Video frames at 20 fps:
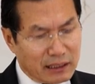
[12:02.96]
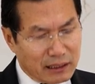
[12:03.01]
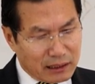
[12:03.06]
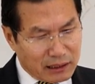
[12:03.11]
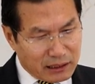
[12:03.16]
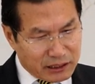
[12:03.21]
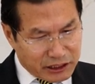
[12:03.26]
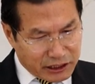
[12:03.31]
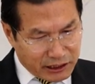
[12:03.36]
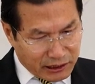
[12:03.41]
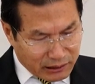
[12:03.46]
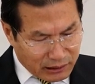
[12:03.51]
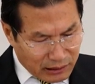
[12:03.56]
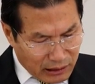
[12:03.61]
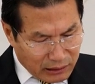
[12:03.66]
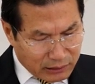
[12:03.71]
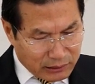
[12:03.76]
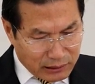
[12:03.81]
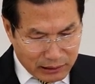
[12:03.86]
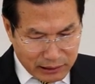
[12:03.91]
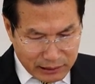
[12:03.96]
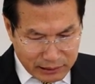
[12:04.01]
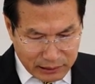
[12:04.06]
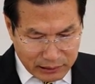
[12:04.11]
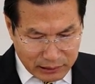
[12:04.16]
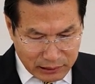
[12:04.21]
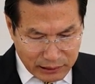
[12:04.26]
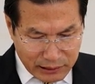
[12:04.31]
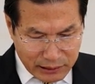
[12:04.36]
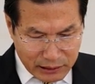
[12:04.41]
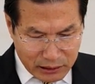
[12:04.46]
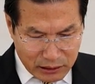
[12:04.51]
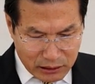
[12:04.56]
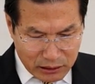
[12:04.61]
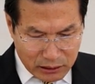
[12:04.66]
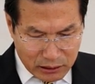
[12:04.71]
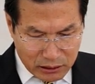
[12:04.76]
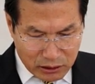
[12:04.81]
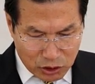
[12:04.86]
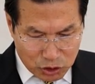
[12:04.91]
Nishik Latali the clay,
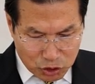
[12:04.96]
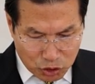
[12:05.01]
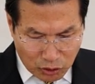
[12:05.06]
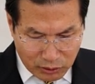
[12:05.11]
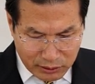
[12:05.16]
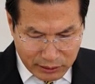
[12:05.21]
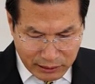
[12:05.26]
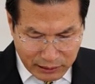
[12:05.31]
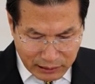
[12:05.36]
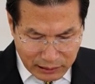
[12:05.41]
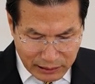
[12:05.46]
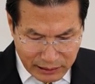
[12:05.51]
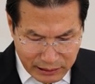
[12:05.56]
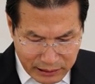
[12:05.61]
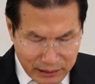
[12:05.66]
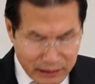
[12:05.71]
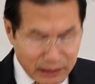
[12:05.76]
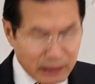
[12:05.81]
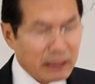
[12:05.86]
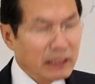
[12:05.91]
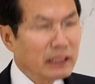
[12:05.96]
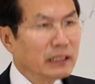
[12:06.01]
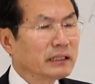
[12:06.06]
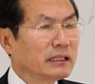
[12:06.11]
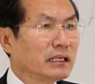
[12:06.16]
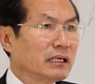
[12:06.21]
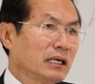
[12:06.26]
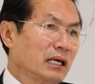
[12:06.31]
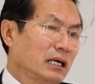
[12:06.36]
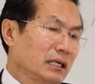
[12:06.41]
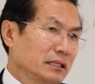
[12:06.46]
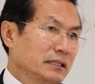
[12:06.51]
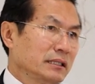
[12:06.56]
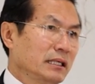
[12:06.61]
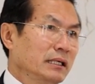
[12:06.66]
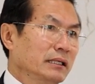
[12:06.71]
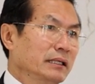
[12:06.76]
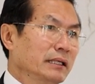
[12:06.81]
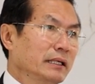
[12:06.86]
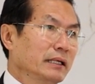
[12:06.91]
Najon the clay, he the
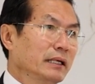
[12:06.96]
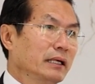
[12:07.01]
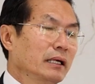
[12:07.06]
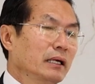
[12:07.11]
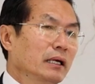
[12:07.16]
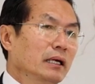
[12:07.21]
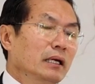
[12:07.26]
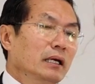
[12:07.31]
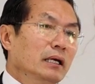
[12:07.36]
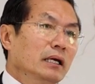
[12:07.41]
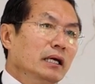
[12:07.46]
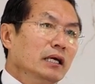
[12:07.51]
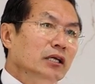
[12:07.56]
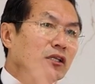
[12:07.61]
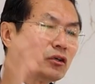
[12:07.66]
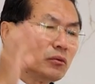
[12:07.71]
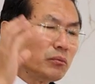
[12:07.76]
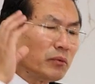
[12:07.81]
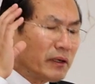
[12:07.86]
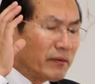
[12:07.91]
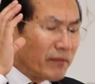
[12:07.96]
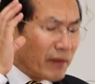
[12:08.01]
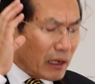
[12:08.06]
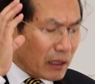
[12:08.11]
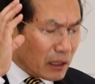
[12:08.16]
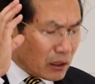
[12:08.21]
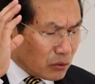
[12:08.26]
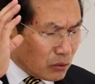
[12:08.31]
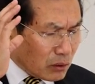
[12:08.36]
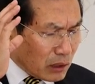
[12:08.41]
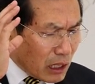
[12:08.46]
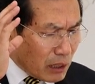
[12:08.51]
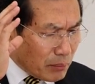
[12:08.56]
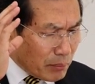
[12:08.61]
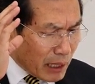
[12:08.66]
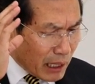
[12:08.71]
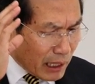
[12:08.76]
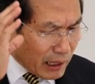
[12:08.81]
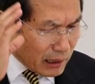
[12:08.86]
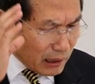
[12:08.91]
Gargasani. It whom we wang a
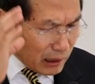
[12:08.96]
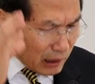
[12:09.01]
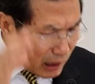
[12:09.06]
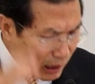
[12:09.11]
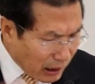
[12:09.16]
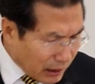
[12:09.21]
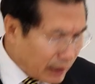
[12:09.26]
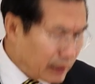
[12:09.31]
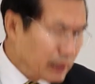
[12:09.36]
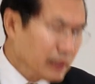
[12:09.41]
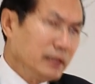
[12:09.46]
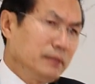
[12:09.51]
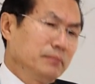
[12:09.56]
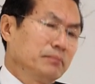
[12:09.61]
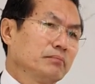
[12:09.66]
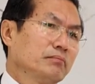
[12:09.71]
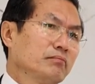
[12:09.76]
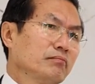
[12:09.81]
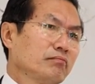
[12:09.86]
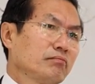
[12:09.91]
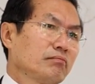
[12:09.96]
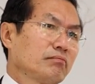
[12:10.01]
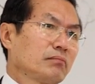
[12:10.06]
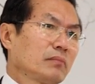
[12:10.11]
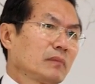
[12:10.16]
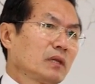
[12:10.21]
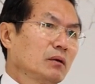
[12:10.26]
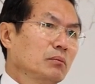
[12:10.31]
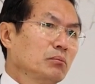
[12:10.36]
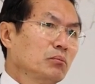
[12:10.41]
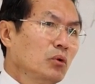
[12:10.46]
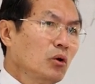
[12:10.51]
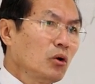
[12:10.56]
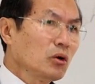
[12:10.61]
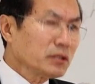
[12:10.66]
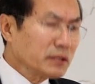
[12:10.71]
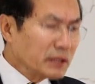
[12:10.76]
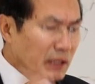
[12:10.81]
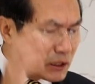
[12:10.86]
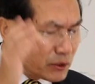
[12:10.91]
Kulamahai Lakaina
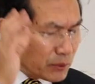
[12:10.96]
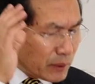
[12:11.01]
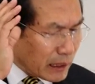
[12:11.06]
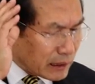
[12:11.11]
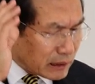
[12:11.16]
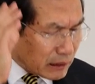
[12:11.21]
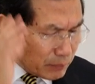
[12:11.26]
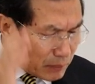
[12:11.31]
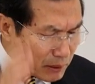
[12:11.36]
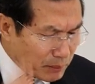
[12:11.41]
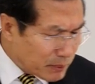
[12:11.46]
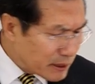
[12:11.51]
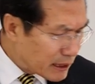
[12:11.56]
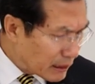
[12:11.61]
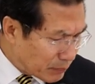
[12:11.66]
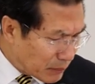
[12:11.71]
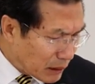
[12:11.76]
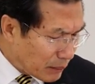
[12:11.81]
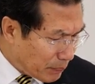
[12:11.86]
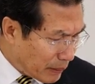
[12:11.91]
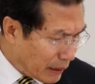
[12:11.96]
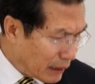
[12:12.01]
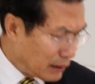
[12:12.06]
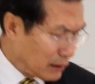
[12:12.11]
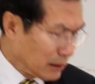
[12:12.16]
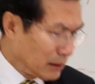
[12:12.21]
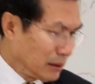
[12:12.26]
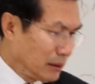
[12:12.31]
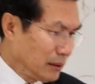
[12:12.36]
Moses were Adamly Musamga Punk.